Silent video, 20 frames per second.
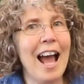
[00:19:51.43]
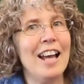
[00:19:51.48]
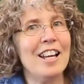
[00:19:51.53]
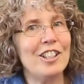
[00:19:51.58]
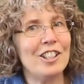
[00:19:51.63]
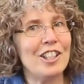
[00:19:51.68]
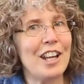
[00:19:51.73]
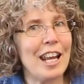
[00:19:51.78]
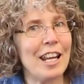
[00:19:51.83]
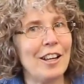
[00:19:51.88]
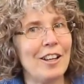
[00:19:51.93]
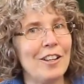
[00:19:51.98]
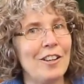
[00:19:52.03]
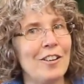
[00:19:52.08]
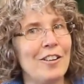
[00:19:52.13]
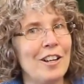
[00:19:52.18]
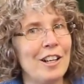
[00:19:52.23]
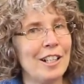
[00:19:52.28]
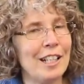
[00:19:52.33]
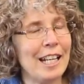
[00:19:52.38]
shake
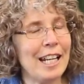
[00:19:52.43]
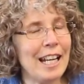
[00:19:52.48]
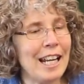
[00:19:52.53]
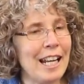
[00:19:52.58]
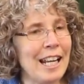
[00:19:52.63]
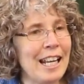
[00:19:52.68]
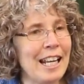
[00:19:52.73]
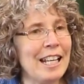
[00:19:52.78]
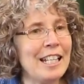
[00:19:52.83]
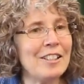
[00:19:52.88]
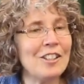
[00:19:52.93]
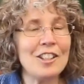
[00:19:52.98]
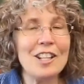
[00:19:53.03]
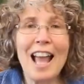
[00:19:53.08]
your knees